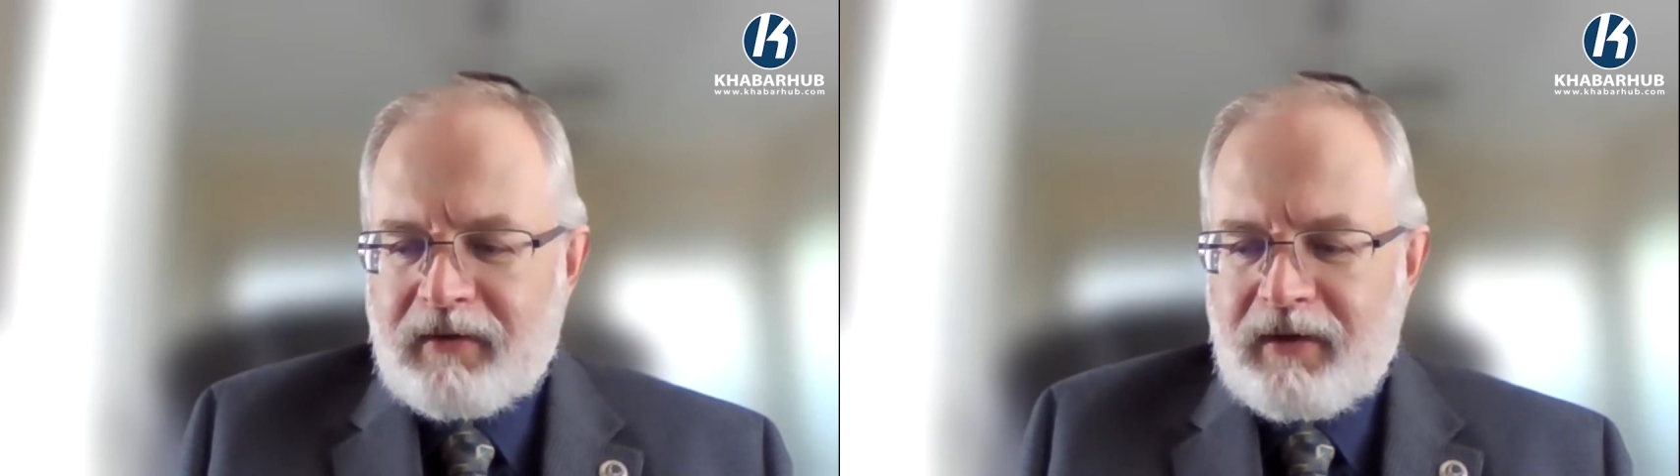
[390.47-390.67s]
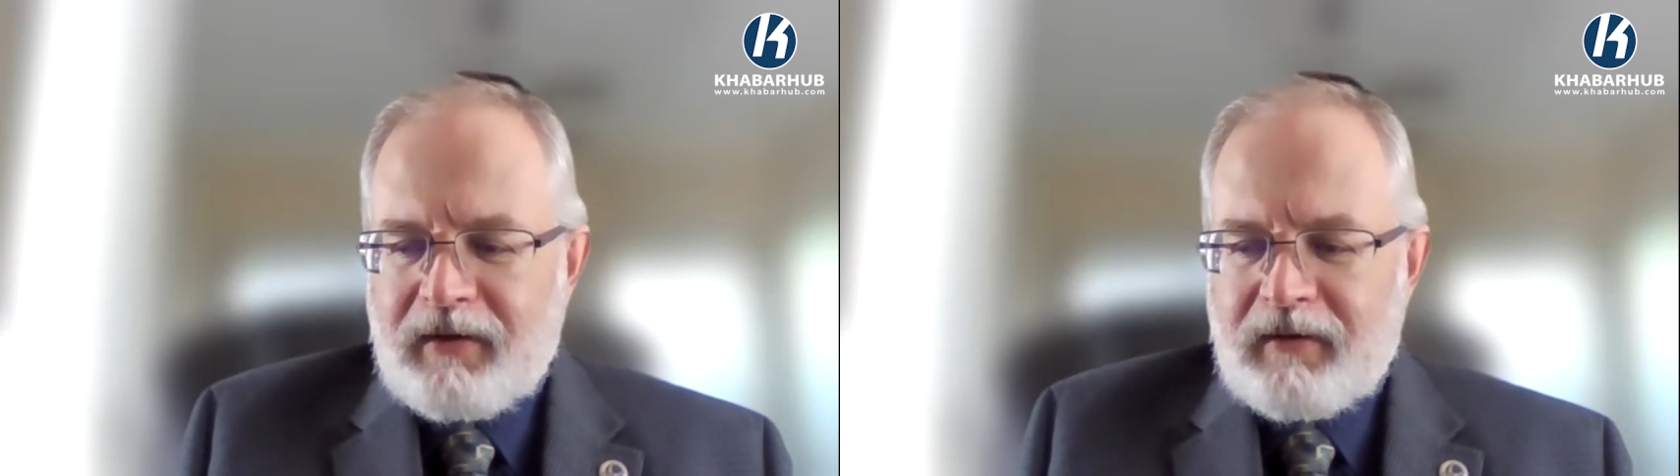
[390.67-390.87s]

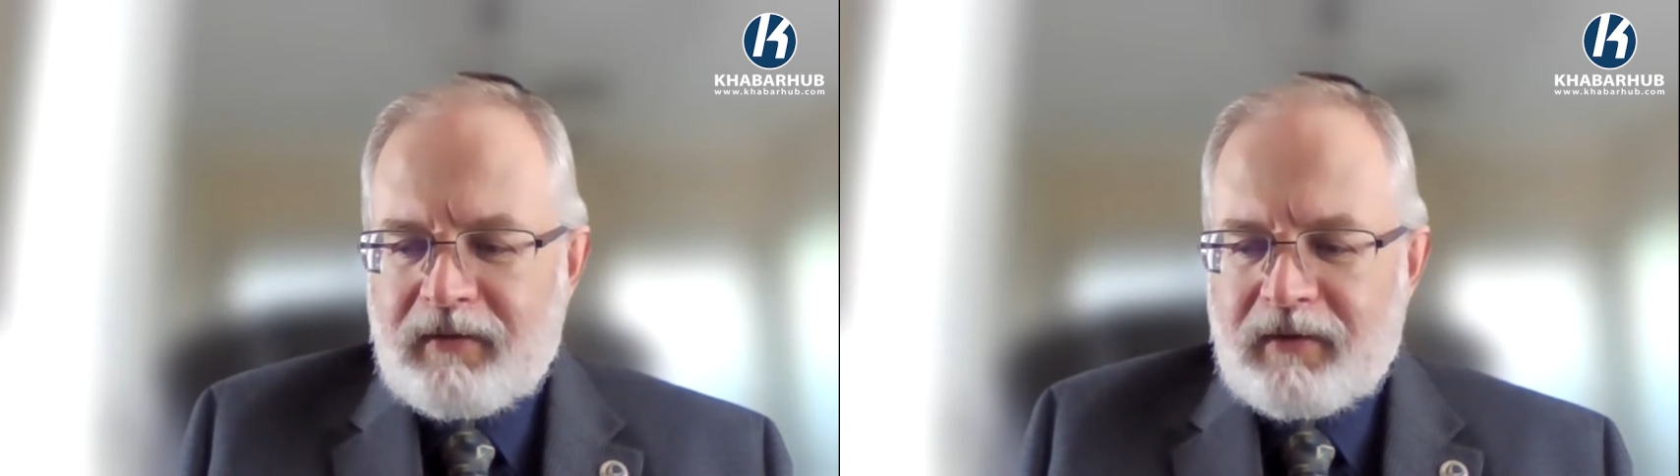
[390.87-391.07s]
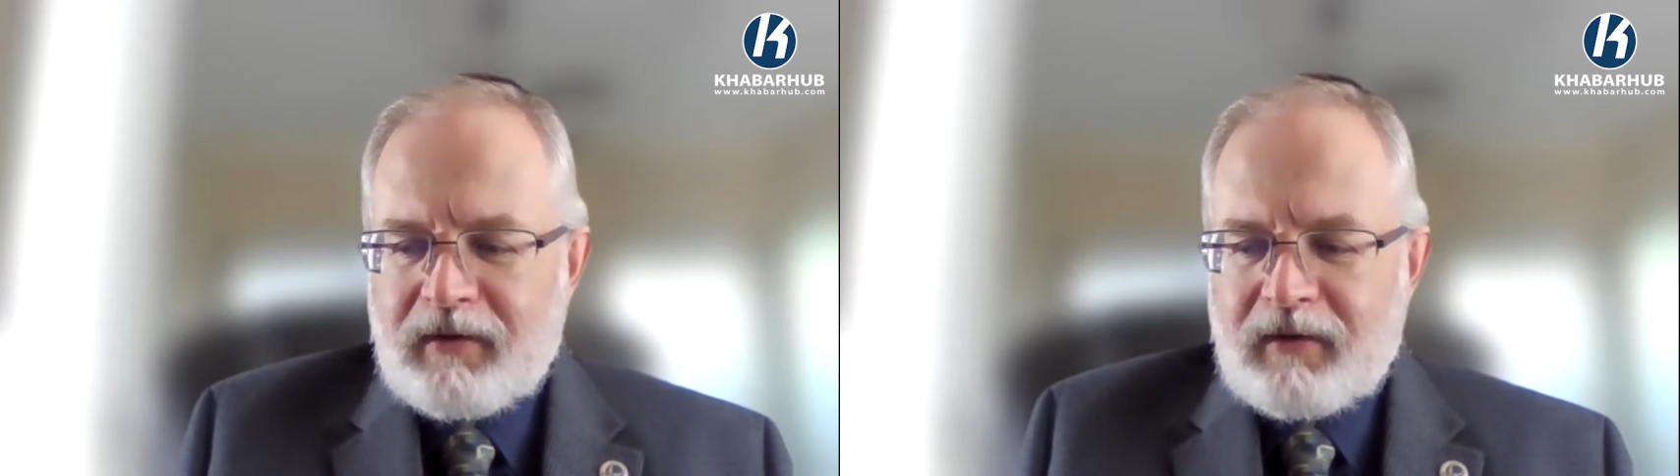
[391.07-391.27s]

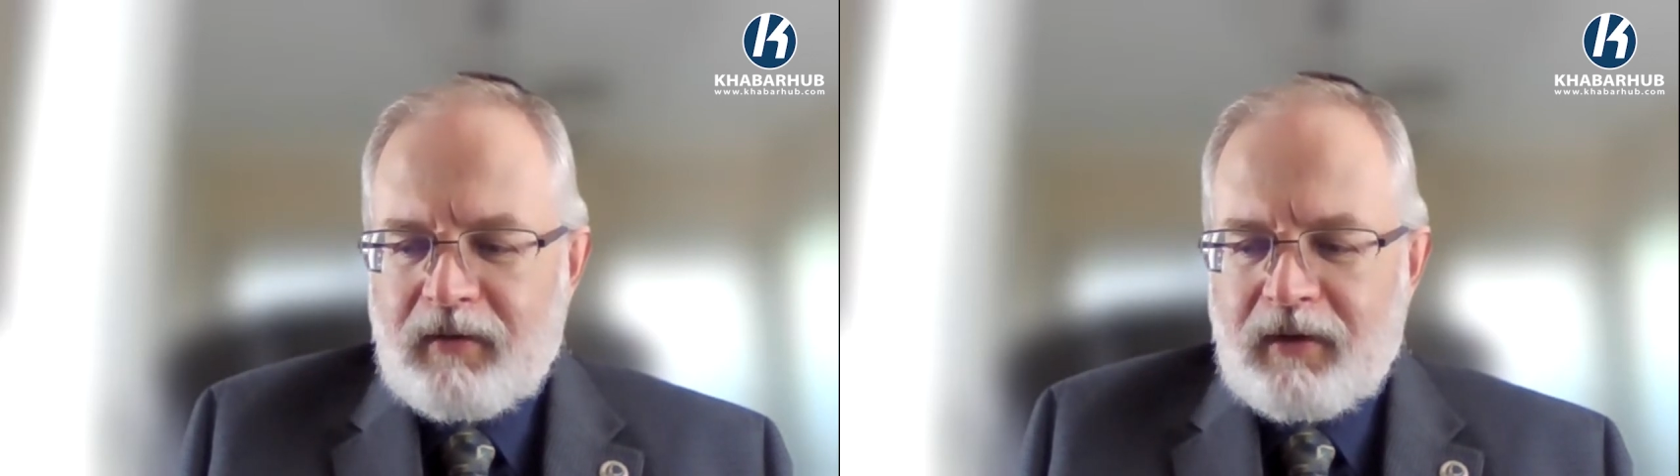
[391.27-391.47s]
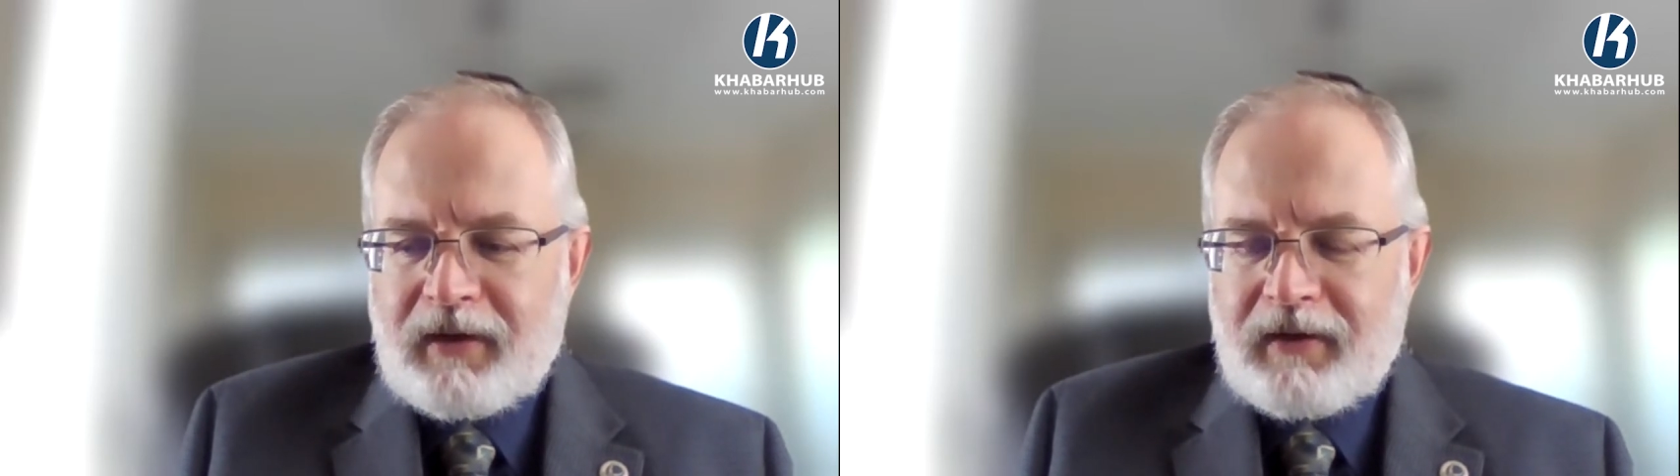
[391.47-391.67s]
the
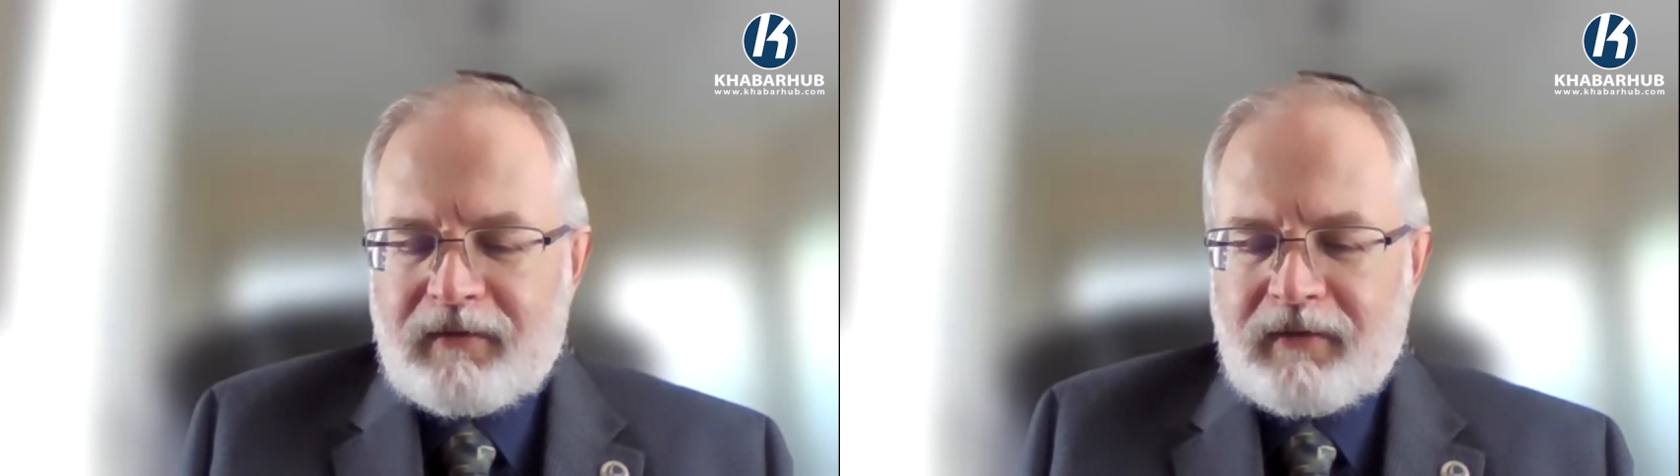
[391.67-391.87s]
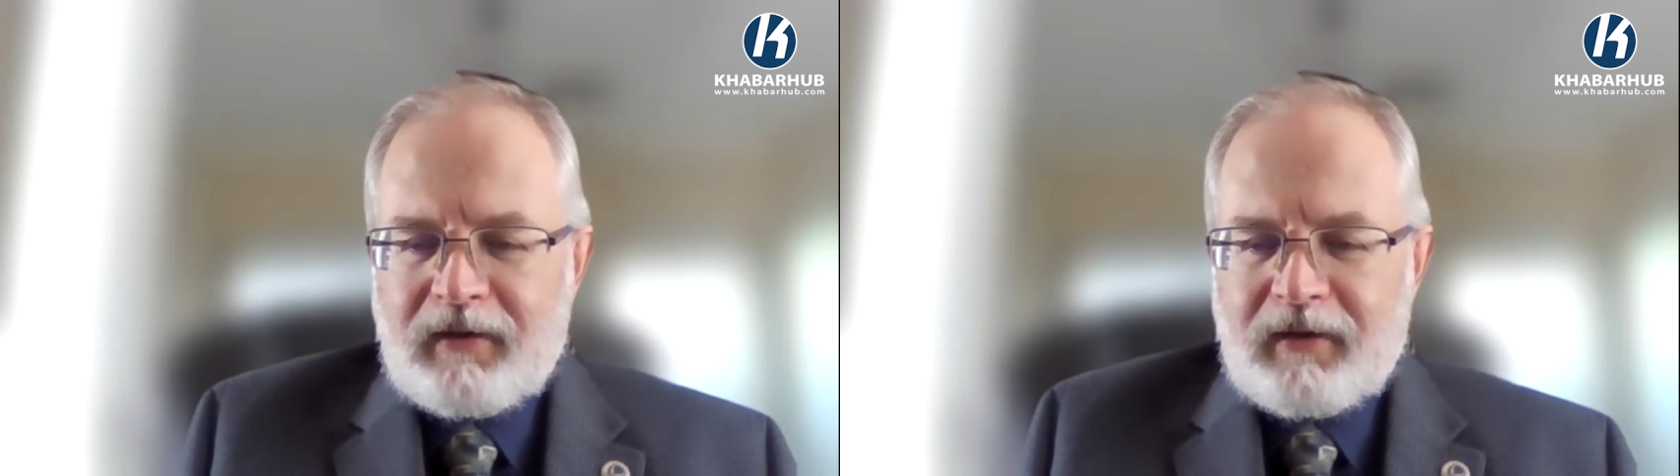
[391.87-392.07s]
Quad
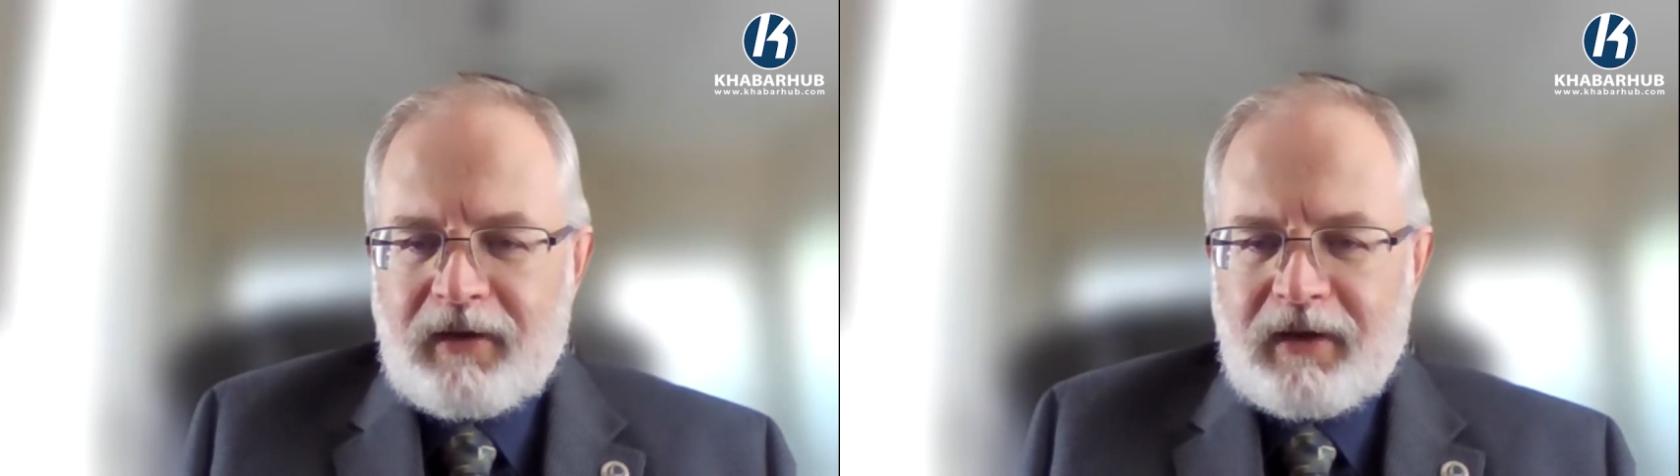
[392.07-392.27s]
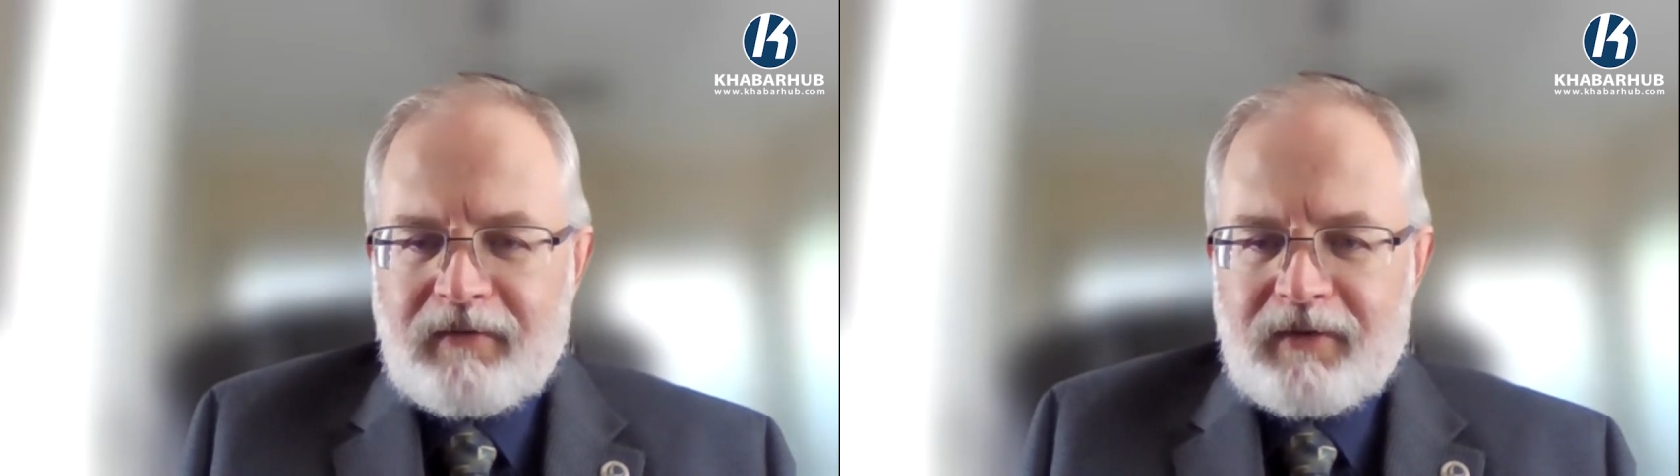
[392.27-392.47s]
gets a
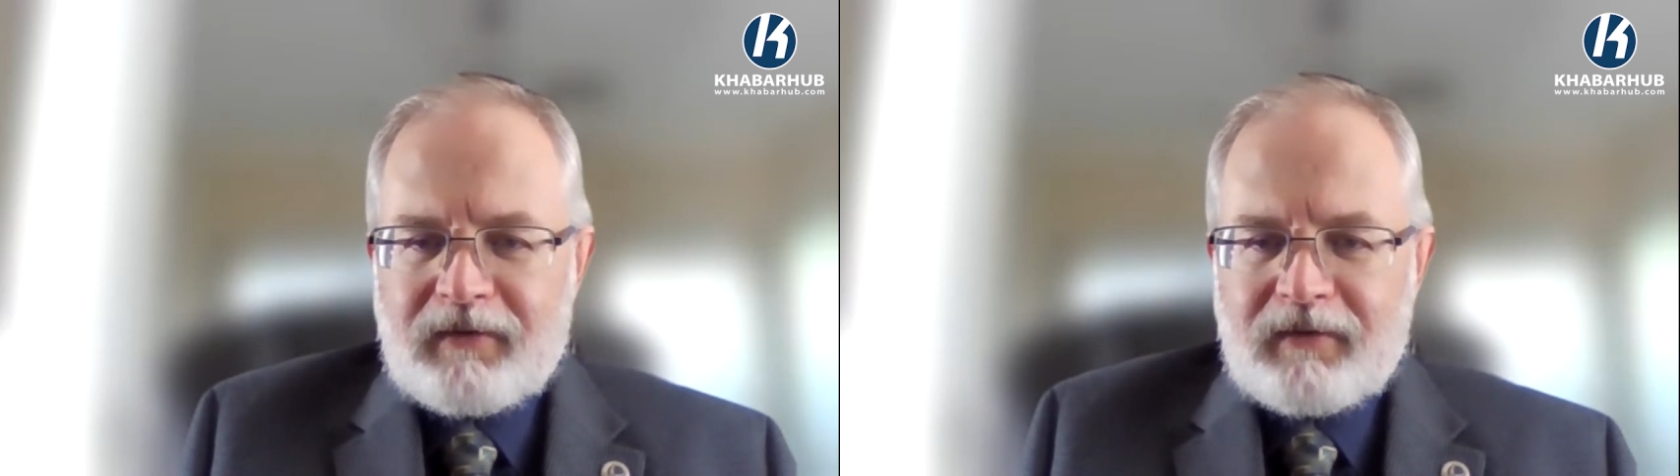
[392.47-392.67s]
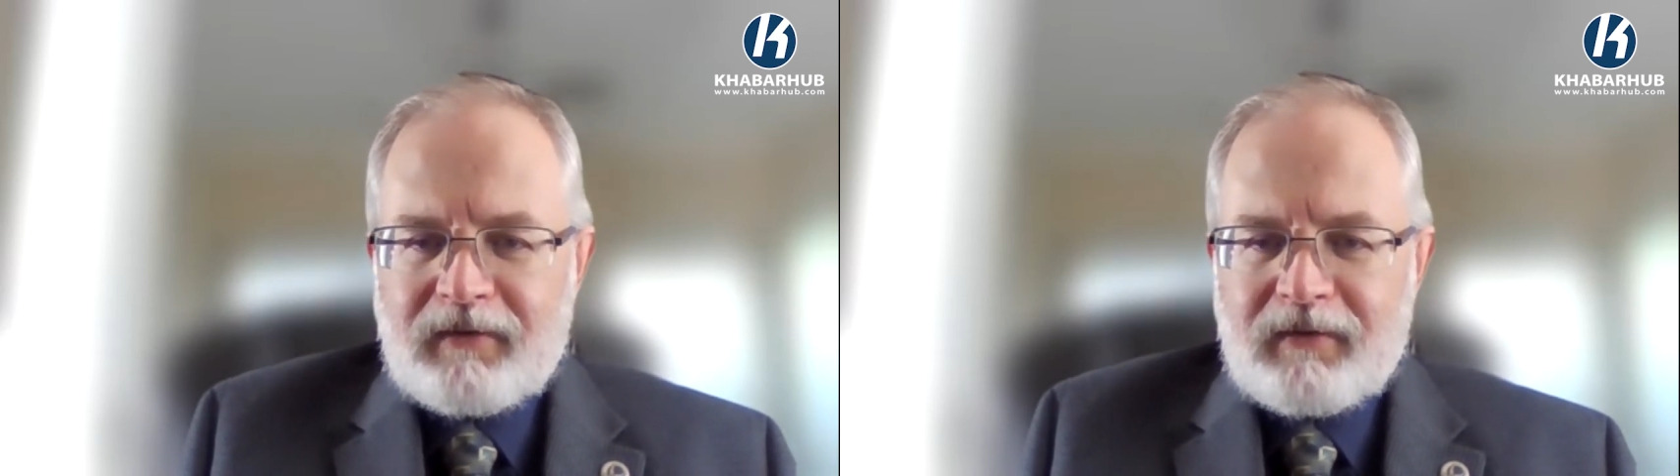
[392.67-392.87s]
lot of its